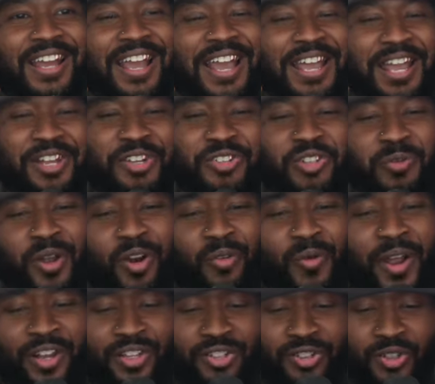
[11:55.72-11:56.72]
it, it, used to be a
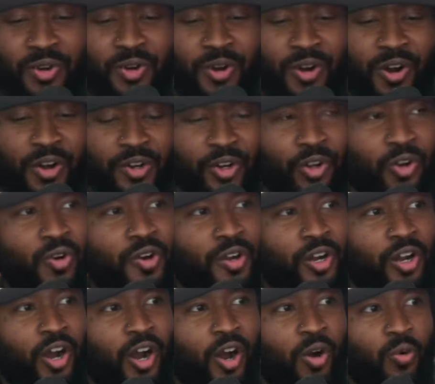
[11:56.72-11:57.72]
record store on the
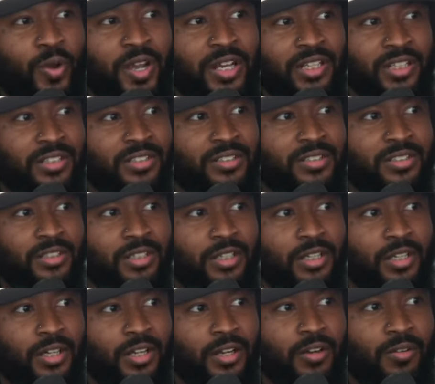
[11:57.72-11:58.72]
corner called Willie's,
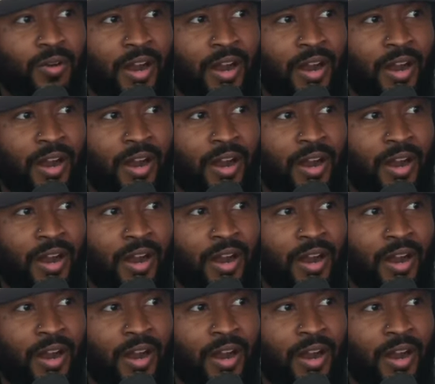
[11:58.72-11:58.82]
uh-huh.